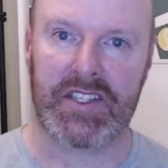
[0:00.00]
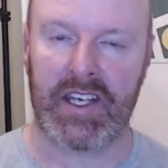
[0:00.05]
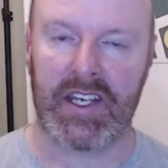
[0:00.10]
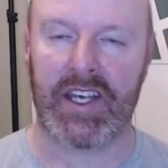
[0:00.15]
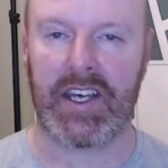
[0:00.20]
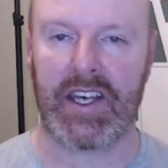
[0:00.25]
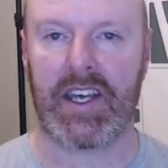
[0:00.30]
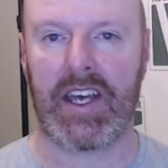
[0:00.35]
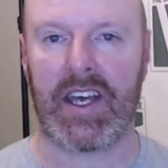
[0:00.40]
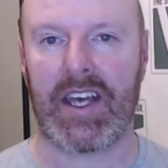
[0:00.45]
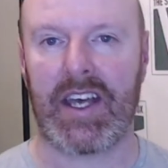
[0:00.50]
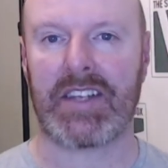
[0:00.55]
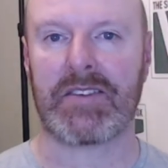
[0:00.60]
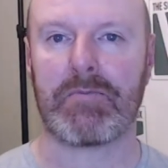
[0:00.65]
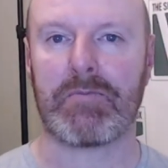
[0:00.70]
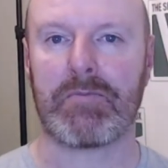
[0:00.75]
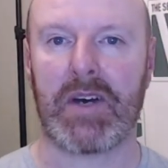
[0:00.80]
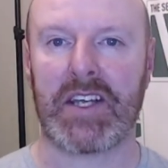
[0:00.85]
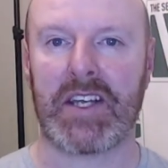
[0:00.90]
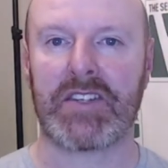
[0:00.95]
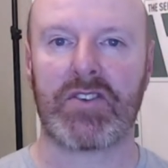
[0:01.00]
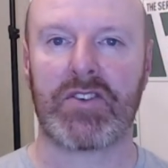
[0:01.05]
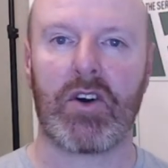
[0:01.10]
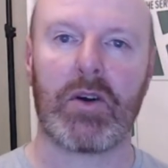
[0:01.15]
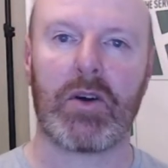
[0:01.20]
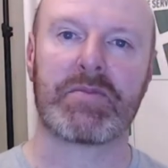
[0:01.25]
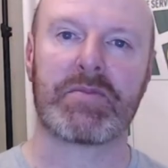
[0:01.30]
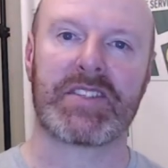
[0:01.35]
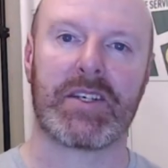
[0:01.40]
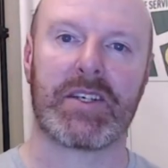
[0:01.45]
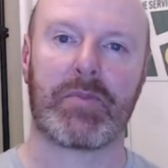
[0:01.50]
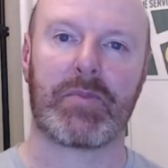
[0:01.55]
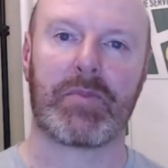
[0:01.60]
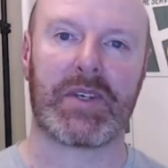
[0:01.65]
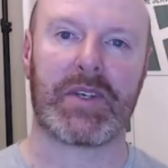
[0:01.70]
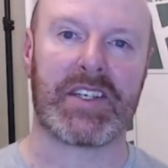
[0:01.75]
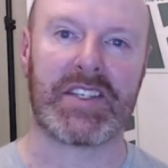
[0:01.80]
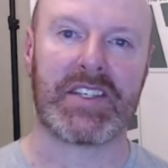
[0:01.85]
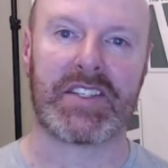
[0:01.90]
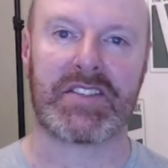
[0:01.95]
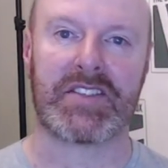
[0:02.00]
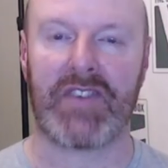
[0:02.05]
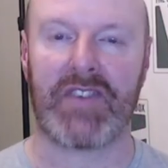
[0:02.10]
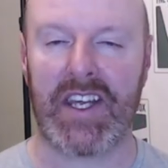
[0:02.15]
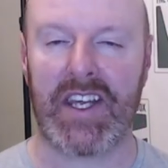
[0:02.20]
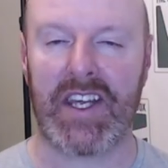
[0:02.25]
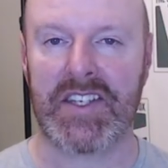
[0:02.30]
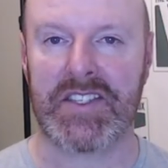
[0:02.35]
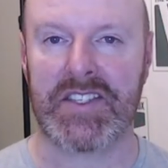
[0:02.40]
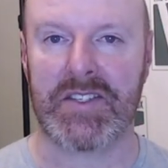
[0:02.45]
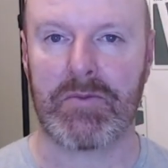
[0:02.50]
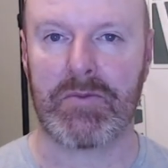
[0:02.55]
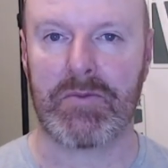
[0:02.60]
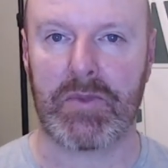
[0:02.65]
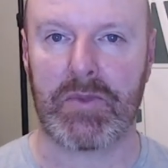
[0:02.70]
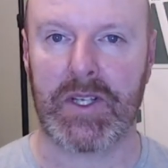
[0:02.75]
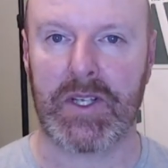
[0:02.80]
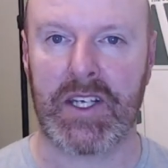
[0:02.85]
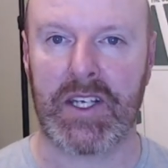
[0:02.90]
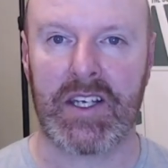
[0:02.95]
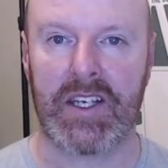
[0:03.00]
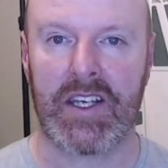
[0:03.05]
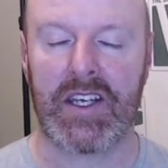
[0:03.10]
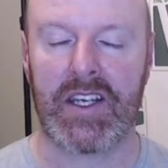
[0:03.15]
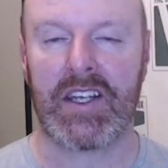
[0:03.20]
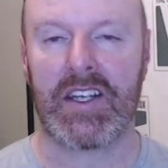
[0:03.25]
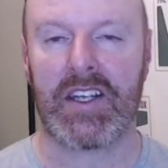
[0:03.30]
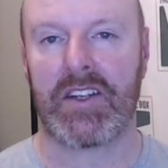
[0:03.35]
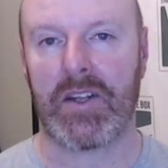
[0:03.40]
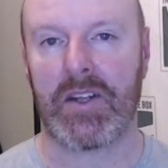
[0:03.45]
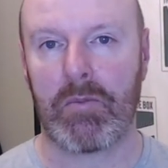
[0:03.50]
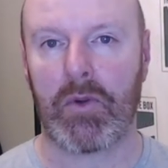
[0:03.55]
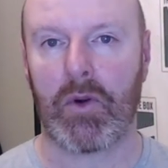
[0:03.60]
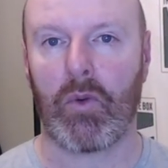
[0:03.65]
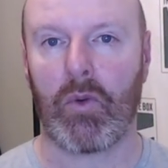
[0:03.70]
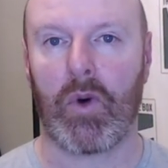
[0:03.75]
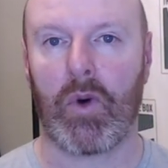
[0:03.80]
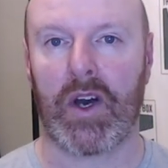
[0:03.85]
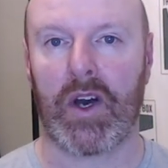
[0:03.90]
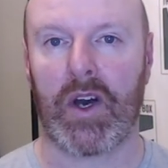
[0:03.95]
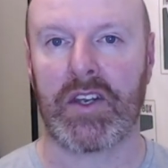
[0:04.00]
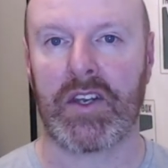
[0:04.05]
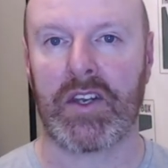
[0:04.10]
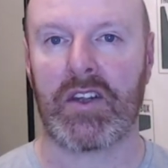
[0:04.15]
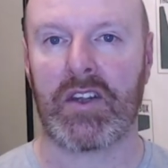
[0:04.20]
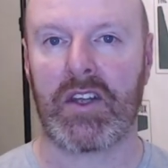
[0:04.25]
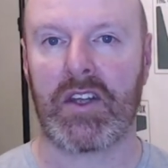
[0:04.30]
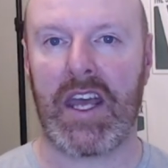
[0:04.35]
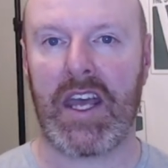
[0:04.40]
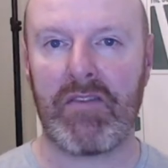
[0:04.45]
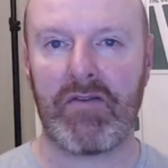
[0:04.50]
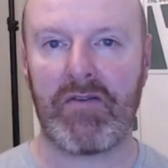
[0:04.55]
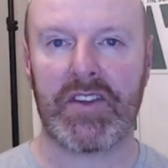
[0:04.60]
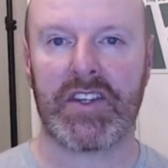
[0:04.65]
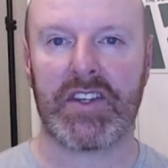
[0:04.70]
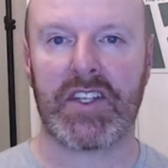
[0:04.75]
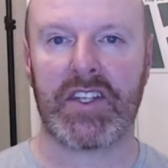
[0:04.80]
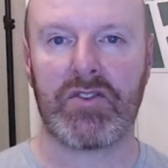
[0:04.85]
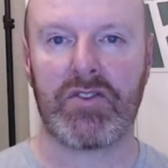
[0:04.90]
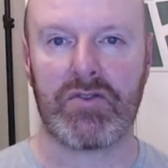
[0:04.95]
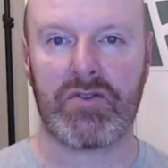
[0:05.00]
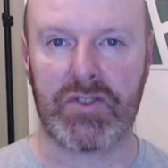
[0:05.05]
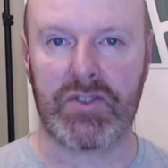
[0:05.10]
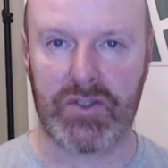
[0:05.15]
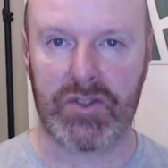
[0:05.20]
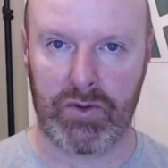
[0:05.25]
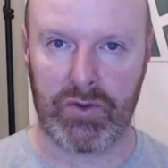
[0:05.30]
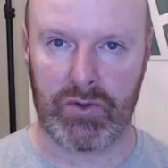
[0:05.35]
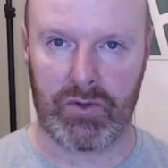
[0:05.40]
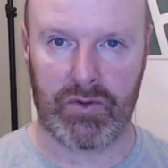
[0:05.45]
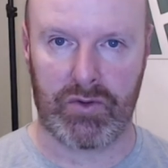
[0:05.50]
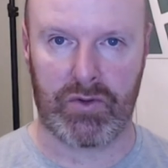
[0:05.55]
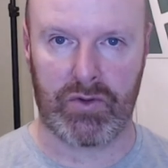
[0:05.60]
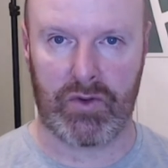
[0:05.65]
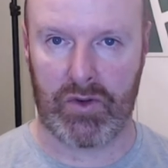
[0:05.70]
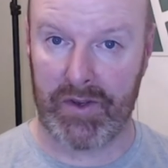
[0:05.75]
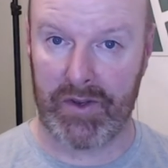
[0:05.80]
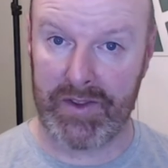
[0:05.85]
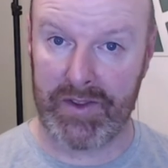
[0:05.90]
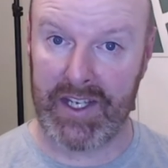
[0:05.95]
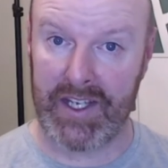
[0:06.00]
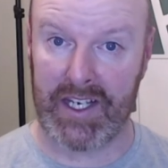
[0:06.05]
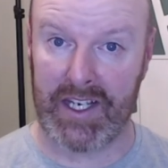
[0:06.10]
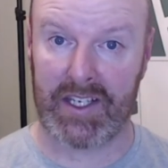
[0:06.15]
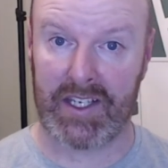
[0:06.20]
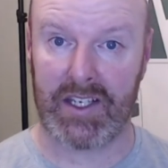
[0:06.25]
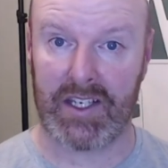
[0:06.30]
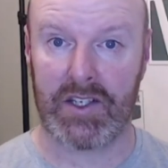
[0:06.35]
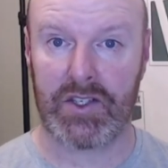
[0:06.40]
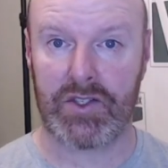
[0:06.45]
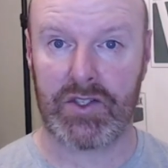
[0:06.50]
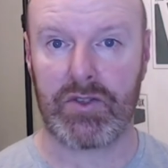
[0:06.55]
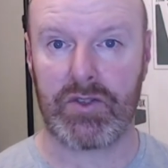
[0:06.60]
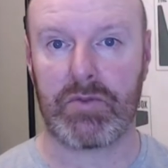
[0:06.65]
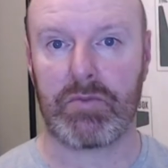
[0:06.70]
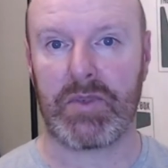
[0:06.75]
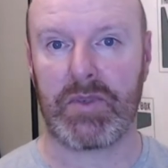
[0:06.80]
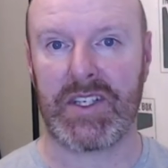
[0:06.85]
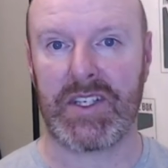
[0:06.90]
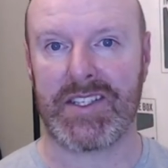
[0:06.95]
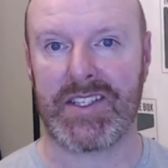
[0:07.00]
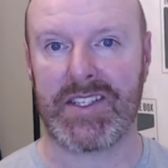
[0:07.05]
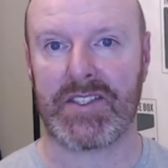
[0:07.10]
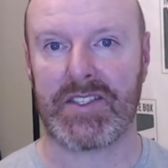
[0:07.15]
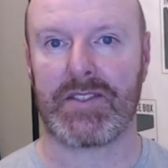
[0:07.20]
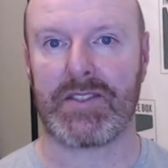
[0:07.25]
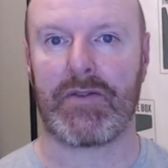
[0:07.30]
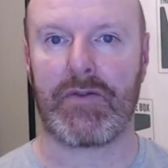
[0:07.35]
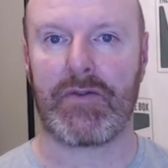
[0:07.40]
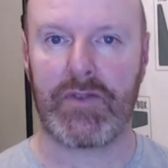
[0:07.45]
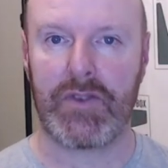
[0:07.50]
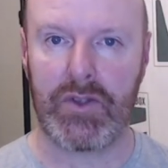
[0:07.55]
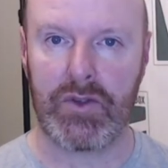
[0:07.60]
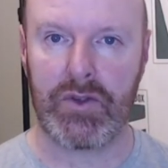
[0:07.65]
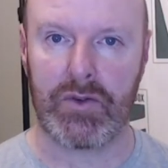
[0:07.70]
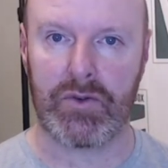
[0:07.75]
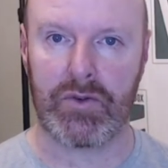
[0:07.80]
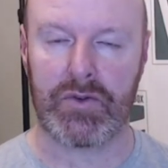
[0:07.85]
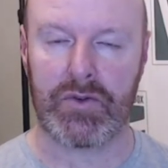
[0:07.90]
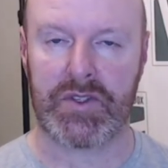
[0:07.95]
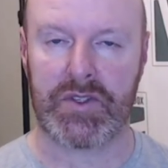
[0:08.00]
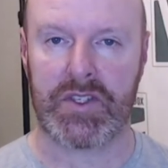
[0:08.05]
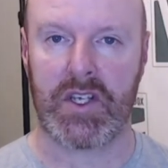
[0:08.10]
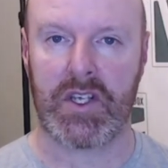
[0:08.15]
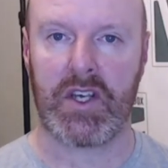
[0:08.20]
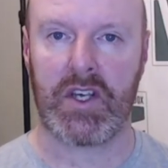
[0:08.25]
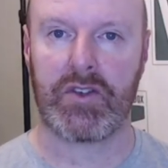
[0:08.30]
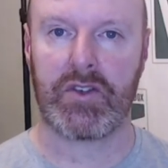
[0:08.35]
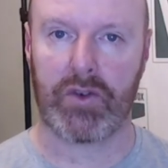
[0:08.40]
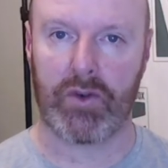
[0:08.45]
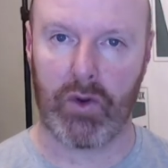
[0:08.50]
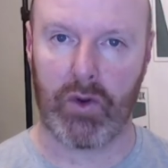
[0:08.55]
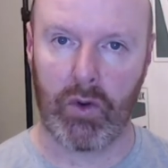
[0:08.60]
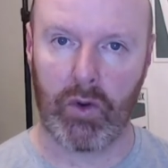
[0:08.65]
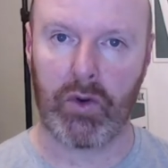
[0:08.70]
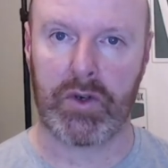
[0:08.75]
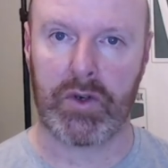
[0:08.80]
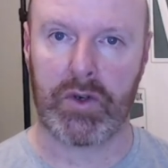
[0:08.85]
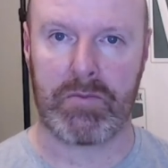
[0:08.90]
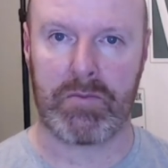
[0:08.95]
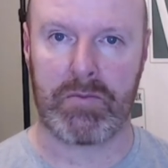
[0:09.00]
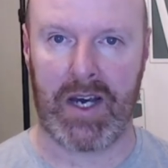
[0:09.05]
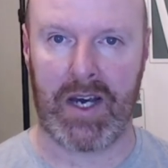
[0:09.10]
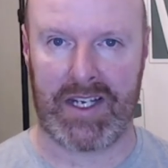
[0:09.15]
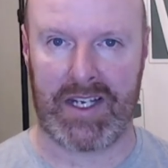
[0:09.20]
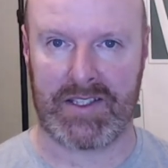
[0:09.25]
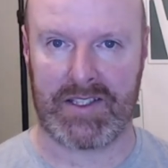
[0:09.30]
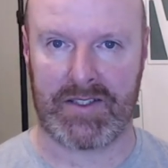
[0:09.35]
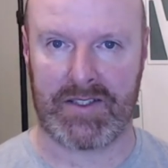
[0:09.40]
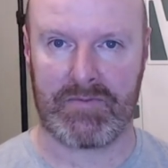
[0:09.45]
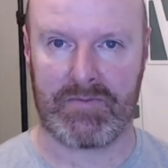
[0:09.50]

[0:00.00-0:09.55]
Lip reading: And my top tip is very simply, number one, everything you do or think should be to diffuse your own mind.